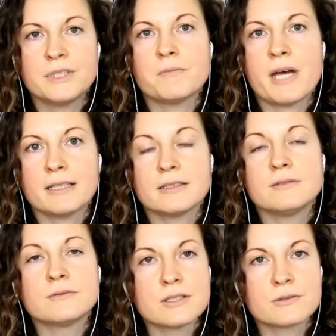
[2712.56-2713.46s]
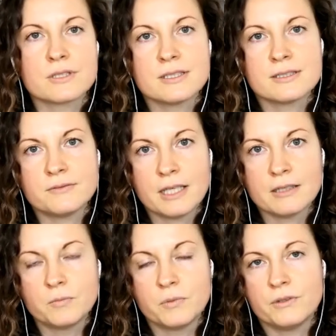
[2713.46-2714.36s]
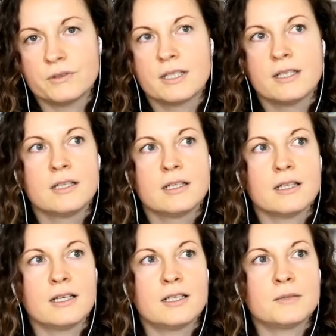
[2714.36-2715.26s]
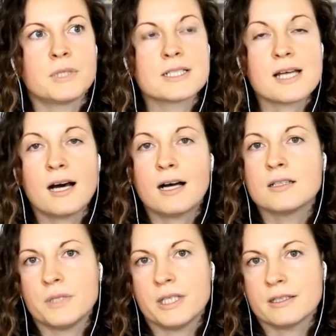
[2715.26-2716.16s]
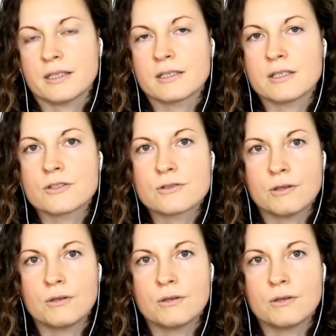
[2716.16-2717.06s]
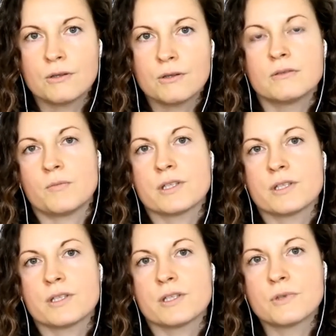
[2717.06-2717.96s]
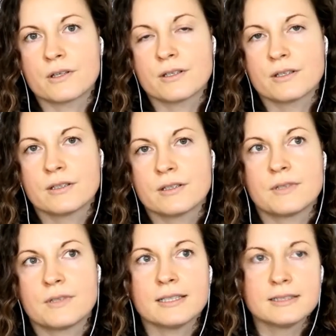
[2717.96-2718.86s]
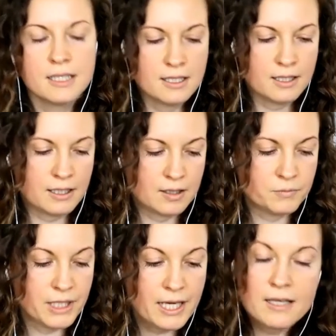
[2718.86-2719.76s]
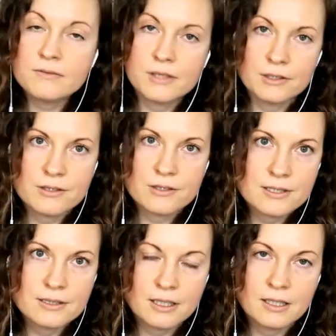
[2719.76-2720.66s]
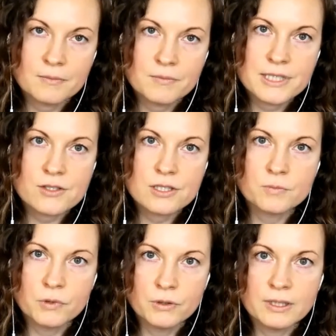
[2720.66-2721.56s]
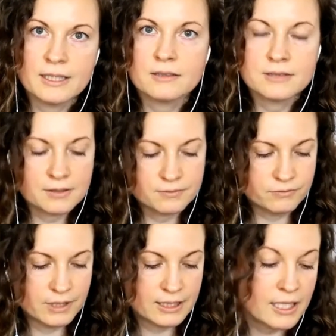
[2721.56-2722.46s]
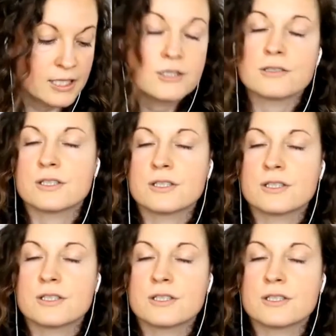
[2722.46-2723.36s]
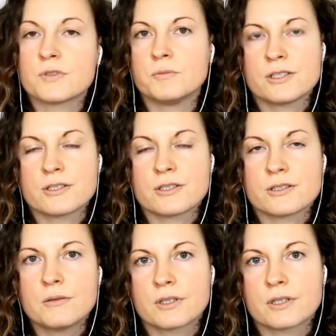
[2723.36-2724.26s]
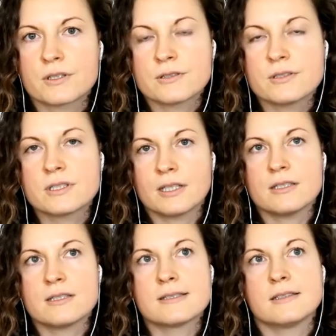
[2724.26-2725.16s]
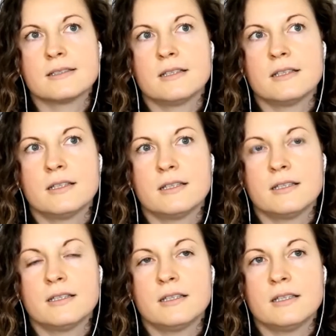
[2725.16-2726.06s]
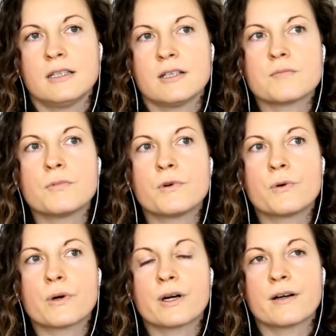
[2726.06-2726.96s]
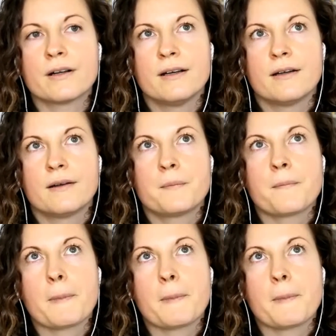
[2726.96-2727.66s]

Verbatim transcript: job demand and resources available, um, autonomy and control over someone's work, right? Uh, behaviors um, such as bullying, the relationships with managers and coworkers. It's, it's there are more